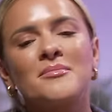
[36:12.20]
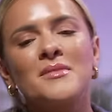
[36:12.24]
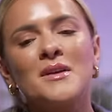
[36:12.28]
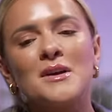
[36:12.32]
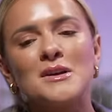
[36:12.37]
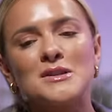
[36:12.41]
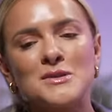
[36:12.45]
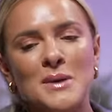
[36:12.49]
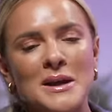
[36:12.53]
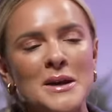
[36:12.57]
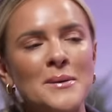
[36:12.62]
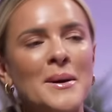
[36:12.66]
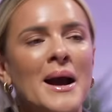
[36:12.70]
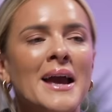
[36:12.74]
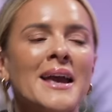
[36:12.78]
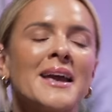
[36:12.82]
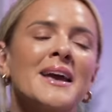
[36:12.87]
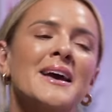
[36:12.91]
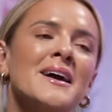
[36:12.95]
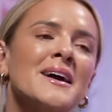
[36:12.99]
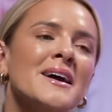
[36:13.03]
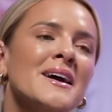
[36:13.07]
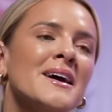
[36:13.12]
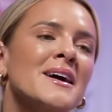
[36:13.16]
So
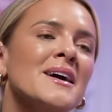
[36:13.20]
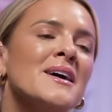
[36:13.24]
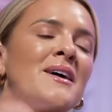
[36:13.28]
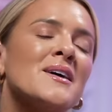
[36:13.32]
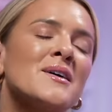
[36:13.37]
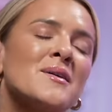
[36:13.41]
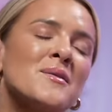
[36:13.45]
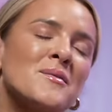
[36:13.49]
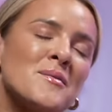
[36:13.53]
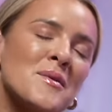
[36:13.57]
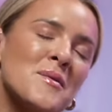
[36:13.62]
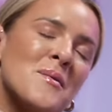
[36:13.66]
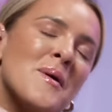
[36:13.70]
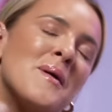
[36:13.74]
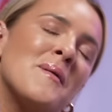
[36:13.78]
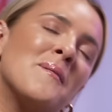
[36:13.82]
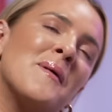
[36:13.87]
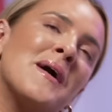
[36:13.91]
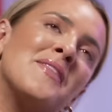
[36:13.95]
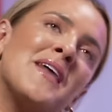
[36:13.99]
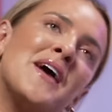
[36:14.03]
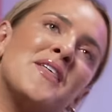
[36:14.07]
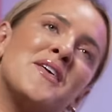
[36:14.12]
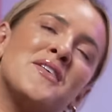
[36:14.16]
anyway, we went
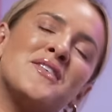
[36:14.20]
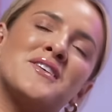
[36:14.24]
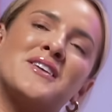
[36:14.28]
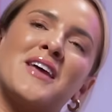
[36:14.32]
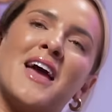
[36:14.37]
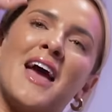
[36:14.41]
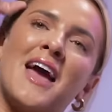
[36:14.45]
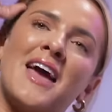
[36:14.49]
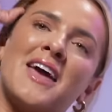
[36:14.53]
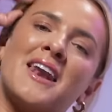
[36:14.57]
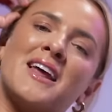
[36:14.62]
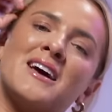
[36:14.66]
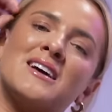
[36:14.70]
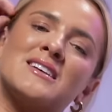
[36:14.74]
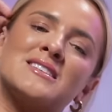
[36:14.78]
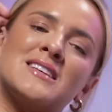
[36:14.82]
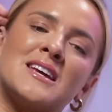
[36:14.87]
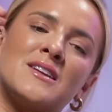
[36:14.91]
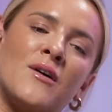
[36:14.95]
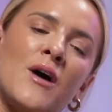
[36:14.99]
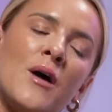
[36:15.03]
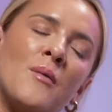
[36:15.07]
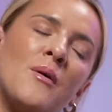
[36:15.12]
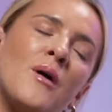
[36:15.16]
there the other day and I
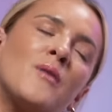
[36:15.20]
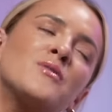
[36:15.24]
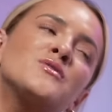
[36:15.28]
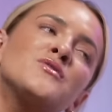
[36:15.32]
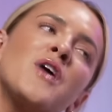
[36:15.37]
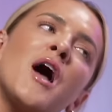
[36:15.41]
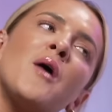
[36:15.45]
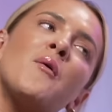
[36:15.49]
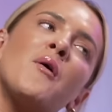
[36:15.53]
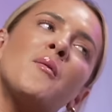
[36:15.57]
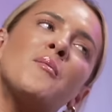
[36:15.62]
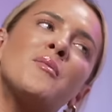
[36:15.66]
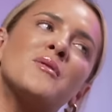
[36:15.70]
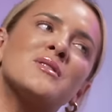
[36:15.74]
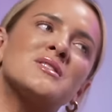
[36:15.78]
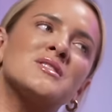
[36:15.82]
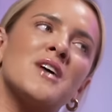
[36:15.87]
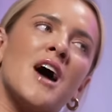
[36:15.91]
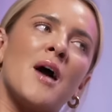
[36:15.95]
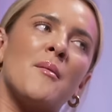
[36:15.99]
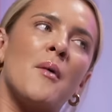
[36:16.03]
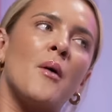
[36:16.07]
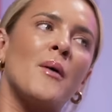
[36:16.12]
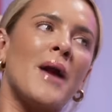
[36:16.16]
said, oh, I'll try it one more
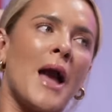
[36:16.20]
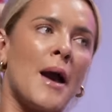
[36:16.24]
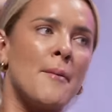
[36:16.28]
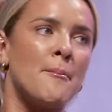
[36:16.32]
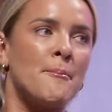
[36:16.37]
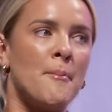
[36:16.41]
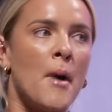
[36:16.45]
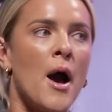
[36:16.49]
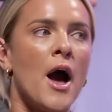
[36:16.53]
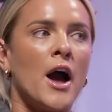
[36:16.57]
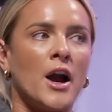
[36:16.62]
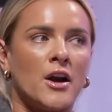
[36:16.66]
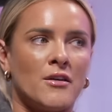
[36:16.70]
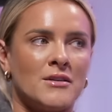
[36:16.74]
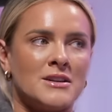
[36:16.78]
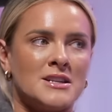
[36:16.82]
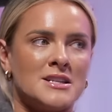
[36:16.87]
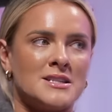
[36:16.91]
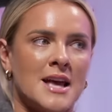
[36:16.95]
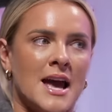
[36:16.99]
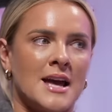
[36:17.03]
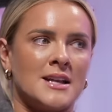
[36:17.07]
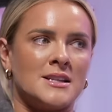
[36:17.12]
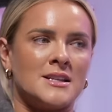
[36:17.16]
time. I'll get a burger
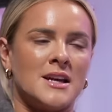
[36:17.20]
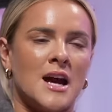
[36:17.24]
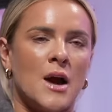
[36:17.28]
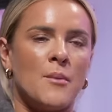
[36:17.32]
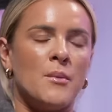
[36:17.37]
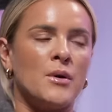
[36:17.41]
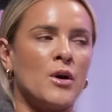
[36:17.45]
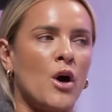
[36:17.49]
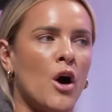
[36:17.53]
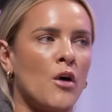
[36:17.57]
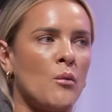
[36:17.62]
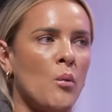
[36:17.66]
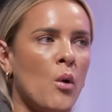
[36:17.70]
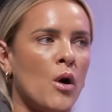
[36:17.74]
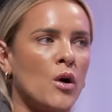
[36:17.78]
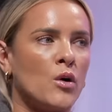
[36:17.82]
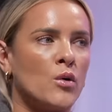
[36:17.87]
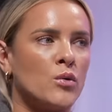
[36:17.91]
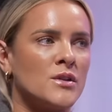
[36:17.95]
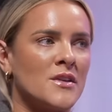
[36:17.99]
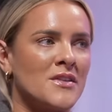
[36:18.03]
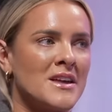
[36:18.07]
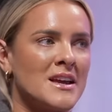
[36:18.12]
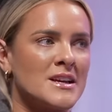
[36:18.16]
instead. And we got one
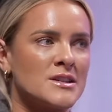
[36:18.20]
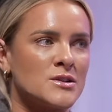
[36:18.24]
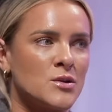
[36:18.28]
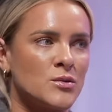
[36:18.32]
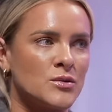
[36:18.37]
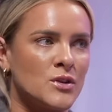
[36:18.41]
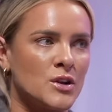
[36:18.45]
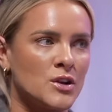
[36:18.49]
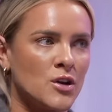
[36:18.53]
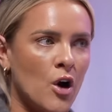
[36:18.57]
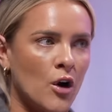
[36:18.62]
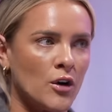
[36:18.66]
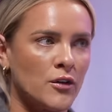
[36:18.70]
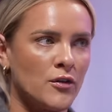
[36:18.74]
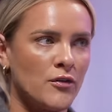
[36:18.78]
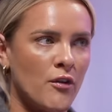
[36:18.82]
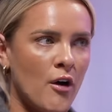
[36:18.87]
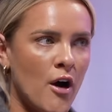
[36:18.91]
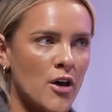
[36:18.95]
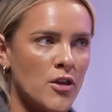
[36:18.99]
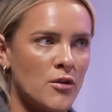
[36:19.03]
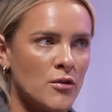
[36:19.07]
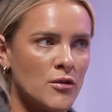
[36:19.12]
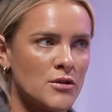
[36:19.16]
called, I think it's called the
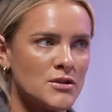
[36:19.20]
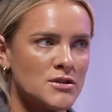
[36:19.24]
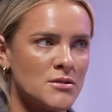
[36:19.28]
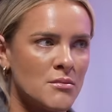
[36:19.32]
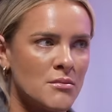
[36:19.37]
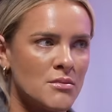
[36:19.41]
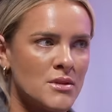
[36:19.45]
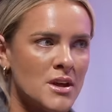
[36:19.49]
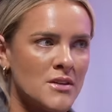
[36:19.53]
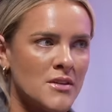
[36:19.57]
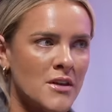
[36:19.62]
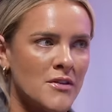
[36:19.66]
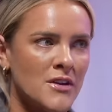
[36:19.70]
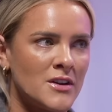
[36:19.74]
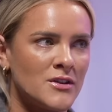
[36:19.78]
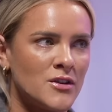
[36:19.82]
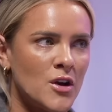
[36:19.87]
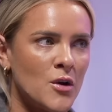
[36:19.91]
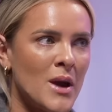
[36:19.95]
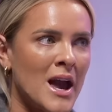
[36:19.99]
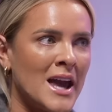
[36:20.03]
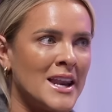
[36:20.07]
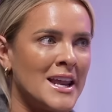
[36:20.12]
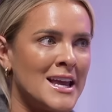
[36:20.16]
Godfather or something that they
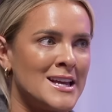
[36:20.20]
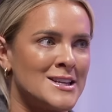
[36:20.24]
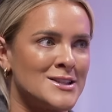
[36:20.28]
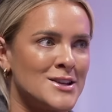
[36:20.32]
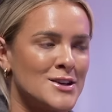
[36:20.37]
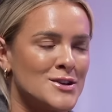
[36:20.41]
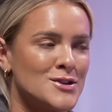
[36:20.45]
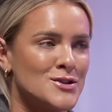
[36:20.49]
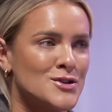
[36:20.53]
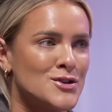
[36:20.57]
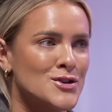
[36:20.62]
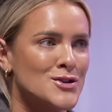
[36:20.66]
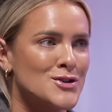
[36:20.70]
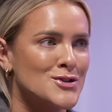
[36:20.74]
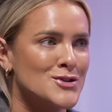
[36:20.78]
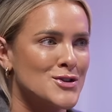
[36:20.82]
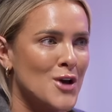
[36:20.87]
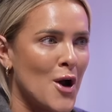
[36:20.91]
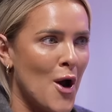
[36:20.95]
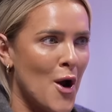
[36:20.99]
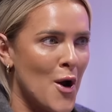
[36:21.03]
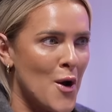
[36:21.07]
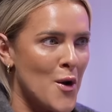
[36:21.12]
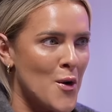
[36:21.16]
do. And it is
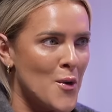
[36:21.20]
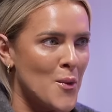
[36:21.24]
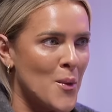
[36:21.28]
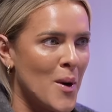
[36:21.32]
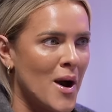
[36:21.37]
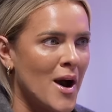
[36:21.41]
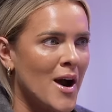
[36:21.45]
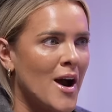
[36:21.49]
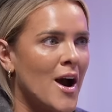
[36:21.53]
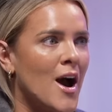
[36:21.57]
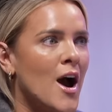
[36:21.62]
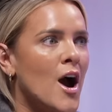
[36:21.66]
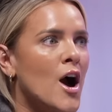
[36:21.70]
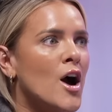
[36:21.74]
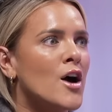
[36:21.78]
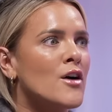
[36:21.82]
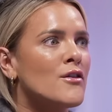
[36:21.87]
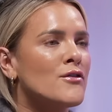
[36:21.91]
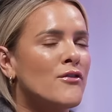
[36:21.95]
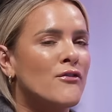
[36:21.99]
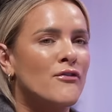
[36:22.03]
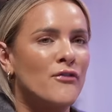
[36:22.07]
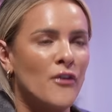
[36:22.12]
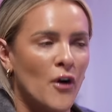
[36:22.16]
so
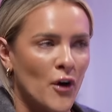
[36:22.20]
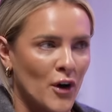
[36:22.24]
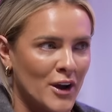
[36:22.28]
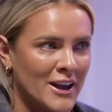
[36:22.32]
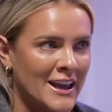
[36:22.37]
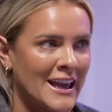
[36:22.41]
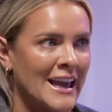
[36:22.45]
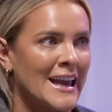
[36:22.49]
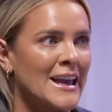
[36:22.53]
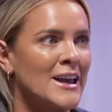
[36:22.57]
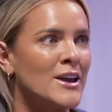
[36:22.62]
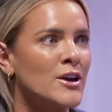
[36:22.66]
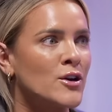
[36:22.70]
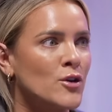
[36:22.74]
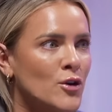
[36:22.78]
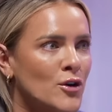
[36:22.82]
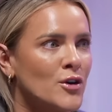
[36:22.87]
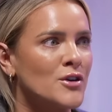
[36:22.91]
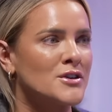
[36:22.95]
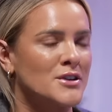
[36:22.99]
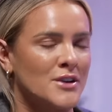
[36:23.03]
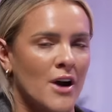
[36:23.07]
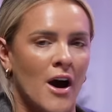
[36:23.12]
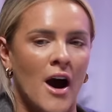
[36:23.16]
fucking
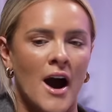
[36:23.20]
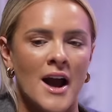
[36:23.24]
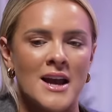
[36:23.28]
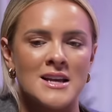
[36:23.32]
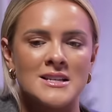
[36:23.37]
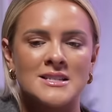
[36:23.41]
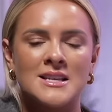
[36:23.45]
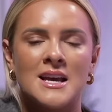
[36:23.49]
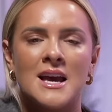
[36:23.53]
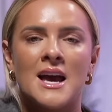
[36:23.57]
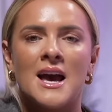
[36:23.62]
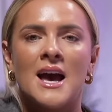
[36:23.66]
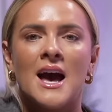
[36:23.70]
good, guys.